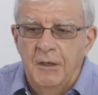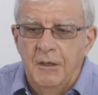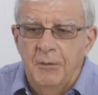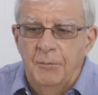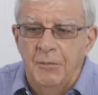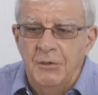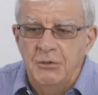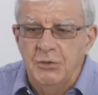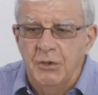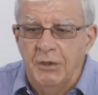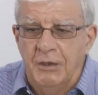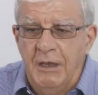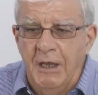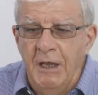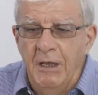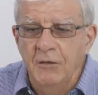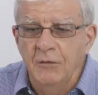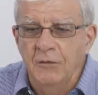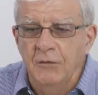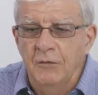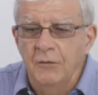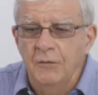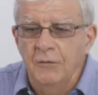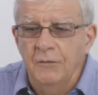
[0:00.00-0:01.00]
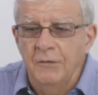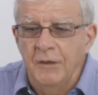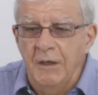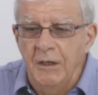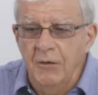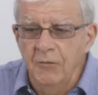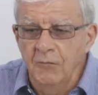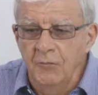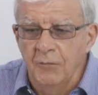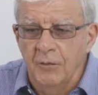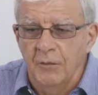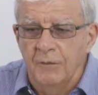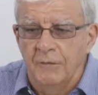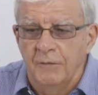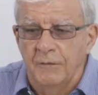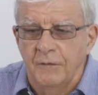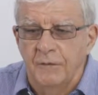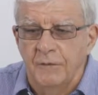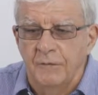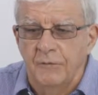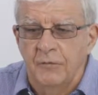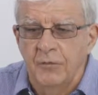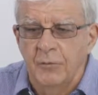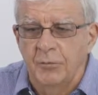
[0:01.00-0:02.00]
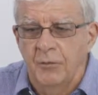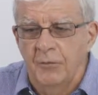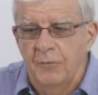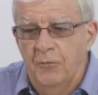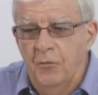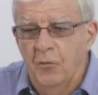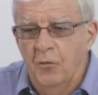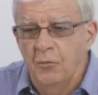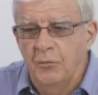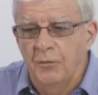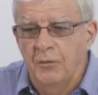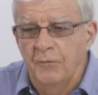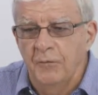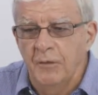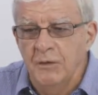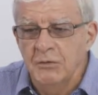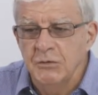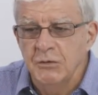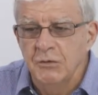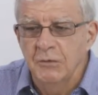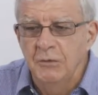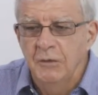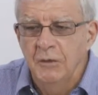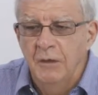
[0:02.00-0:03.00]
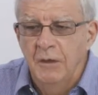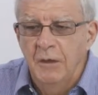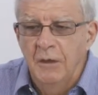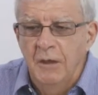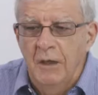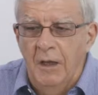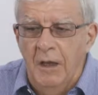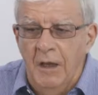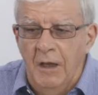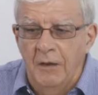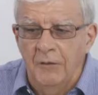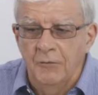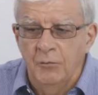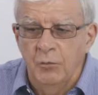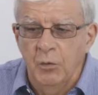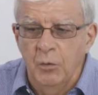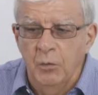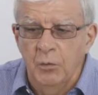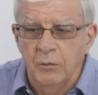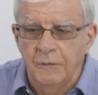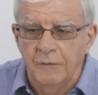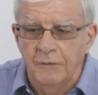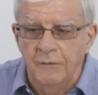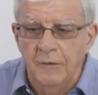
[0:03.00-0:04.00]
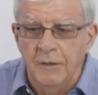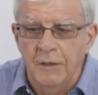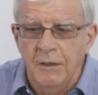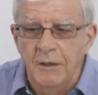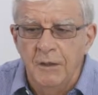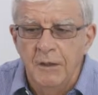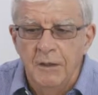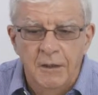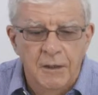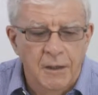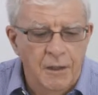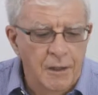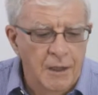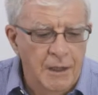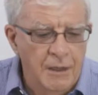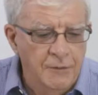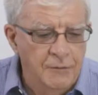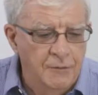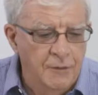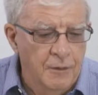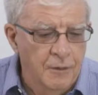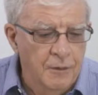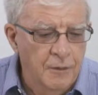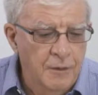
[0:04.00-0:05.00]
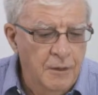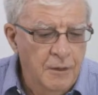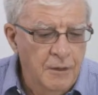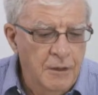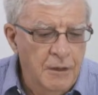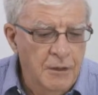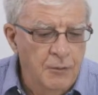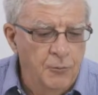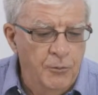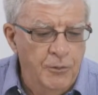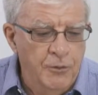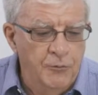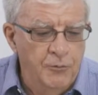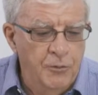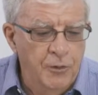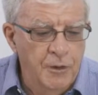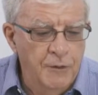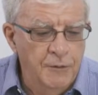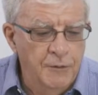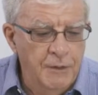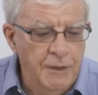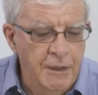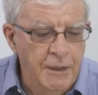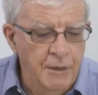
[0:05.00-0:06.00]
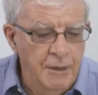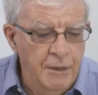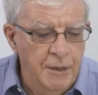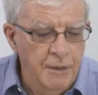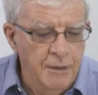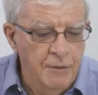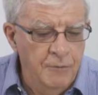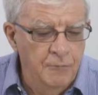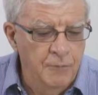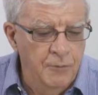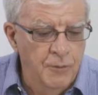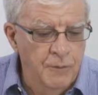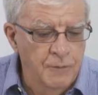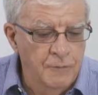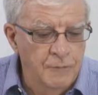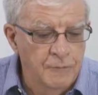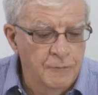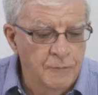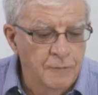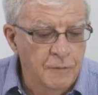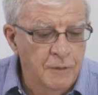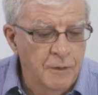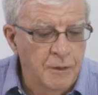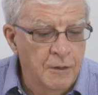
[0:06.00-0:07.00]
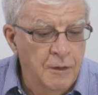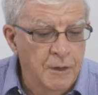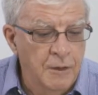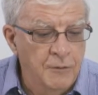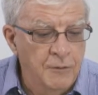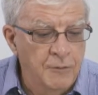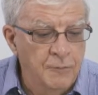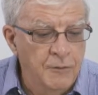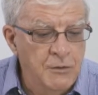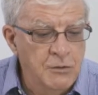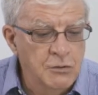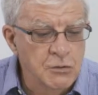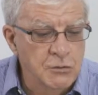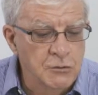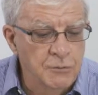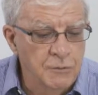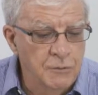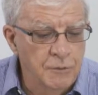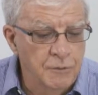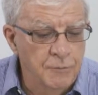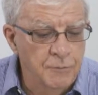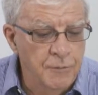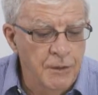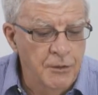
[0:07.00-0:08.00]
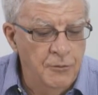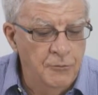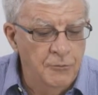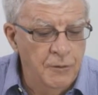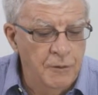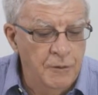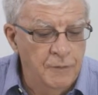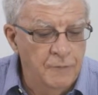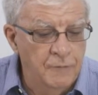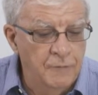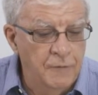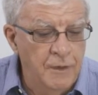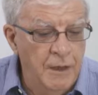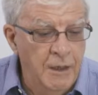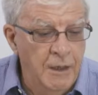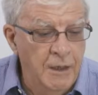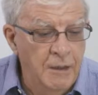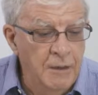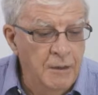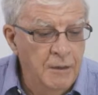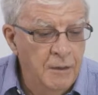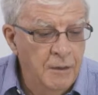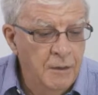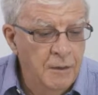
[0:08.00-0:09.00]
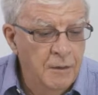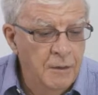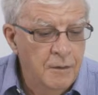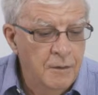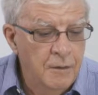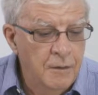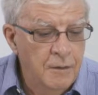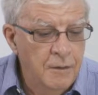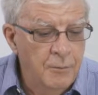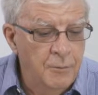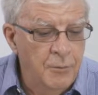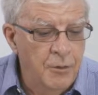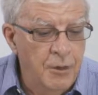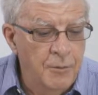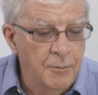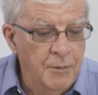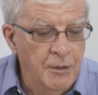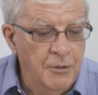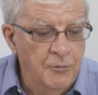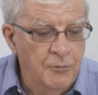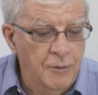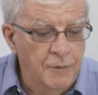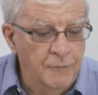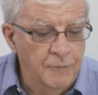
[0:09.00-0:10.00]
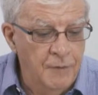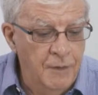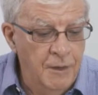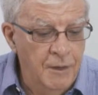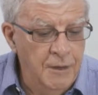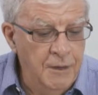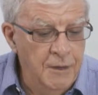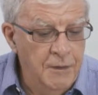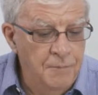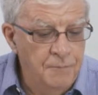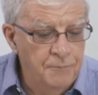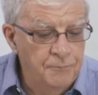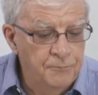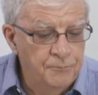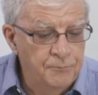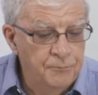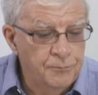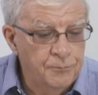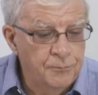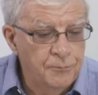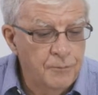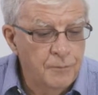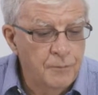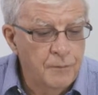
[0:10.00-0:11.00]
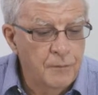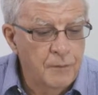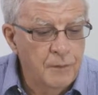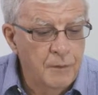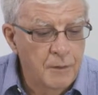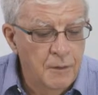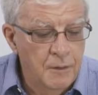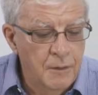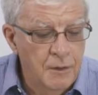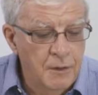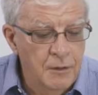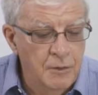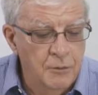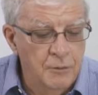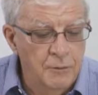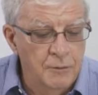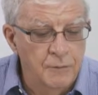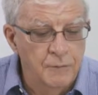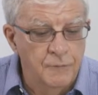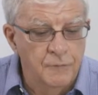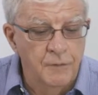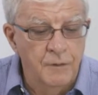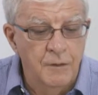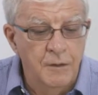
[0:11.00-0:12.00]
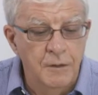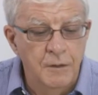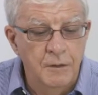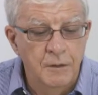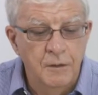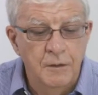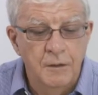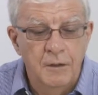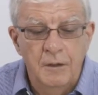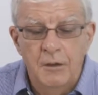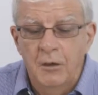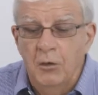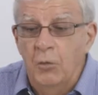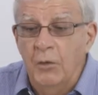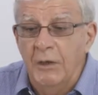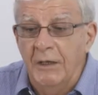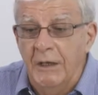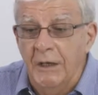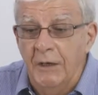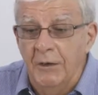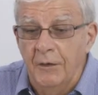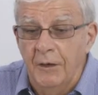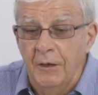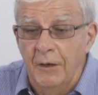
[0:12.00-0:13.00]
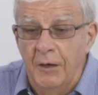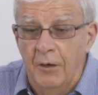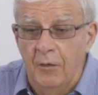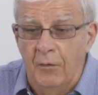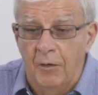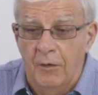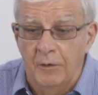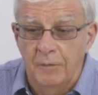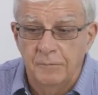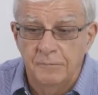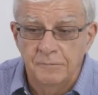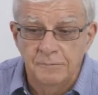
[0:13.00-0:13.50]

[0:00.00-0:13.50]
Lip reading: but you can use inverses to perform division, as we will see later. If we try to get an inverse, a division of matrix A by matrix A, you can see we get an error.